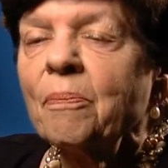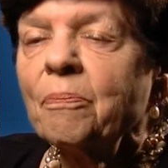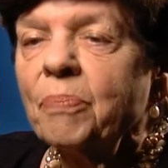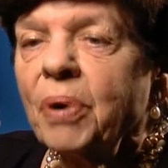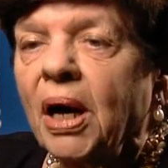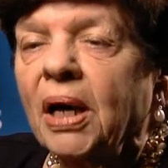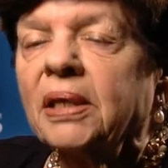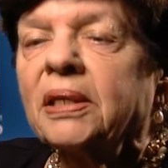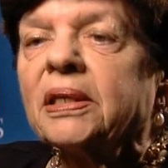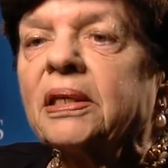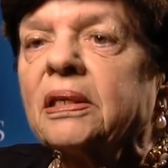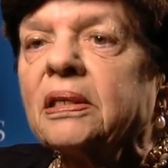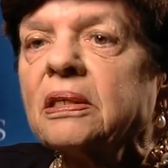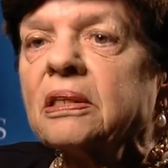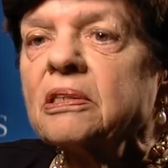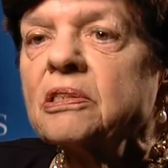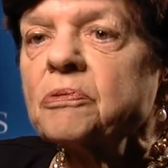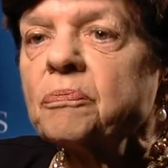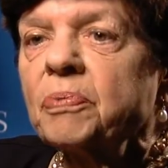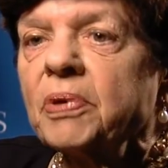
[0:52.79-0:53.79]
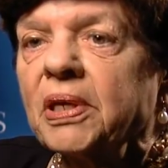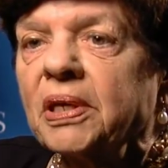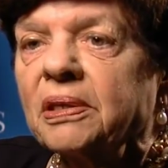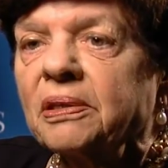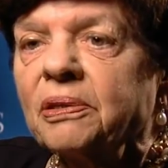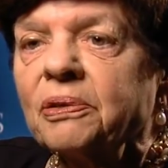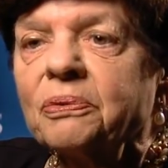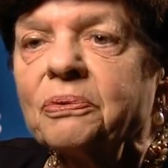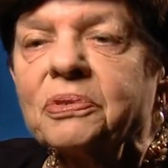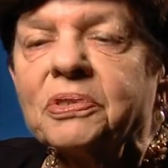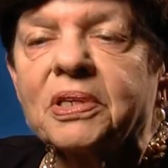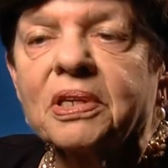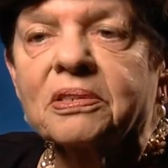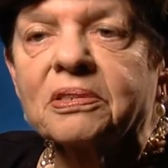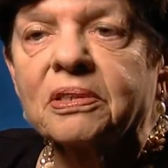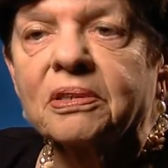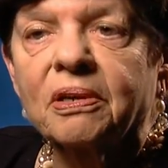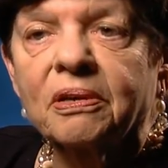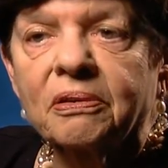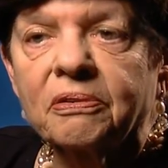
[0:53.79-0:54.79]
but it is being used
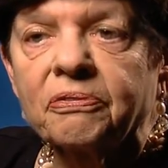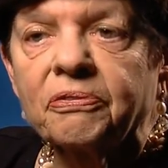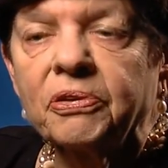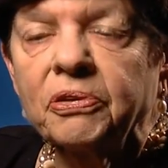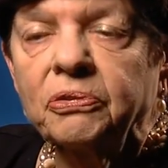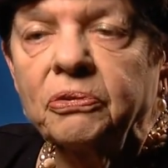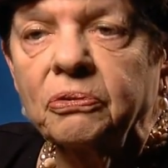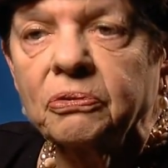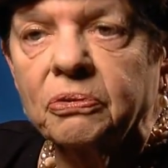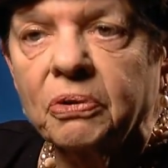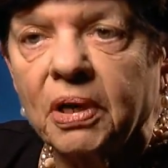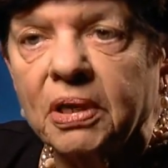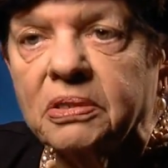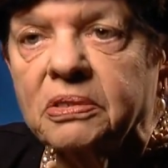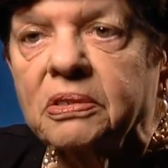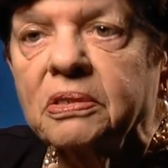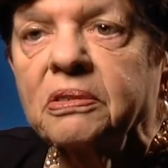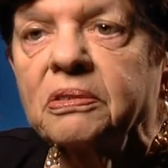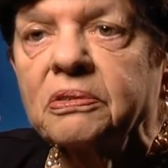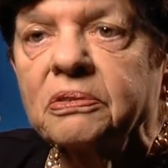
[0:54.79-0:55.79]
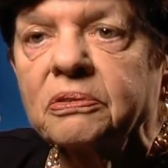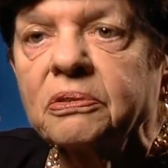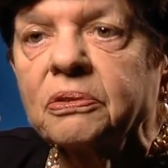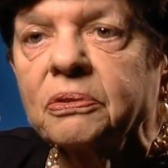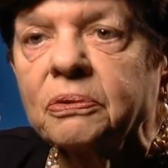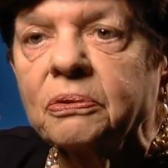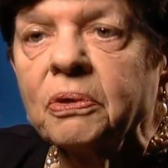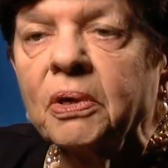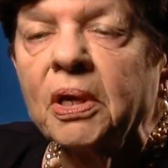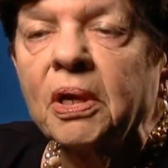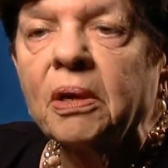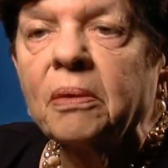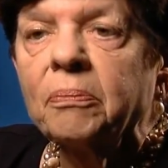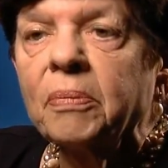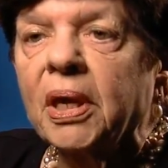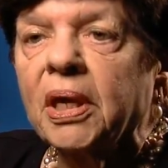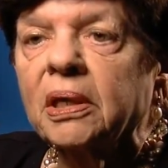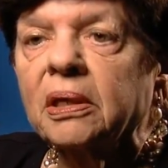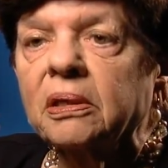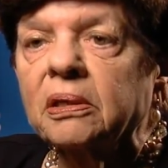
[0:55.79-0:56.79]
as an artificial crisis to
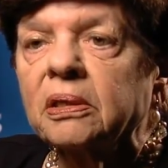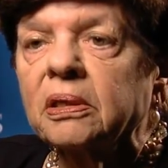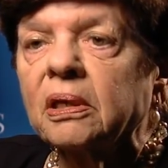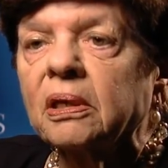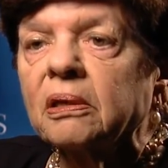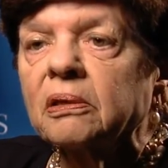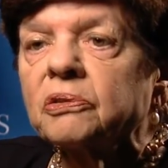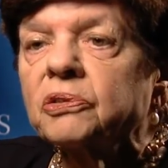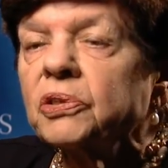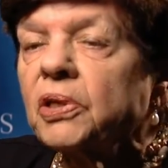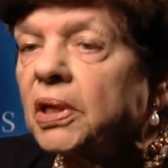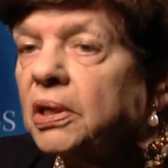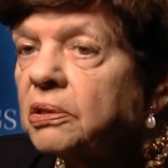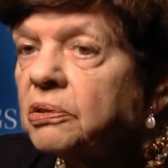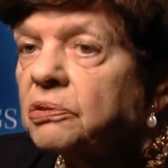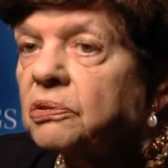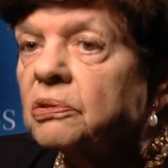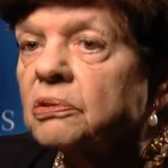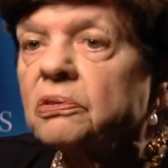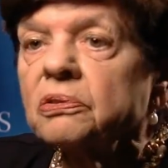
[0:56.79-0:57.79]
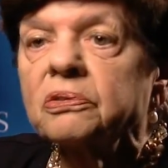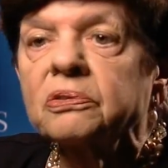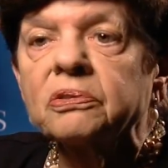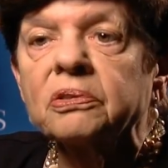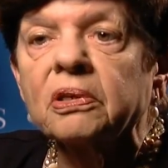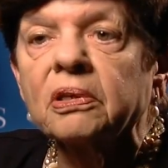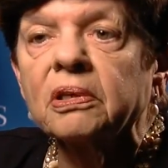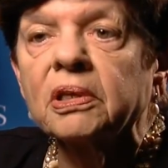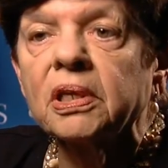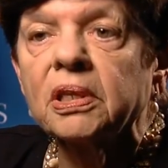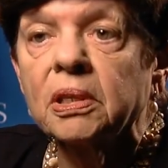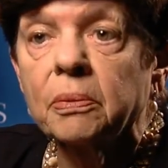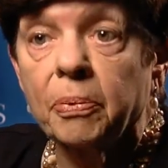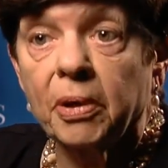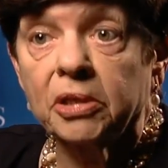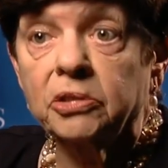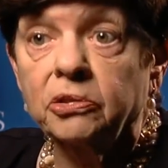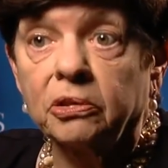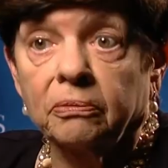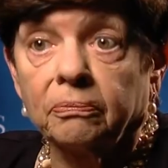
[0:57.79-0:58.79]
make changes in the
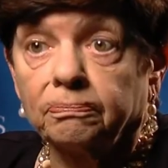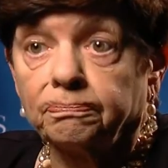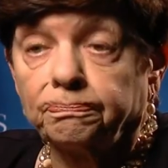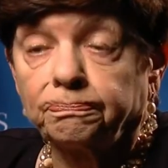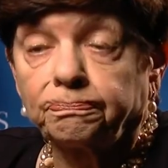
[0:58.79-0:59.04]
budget.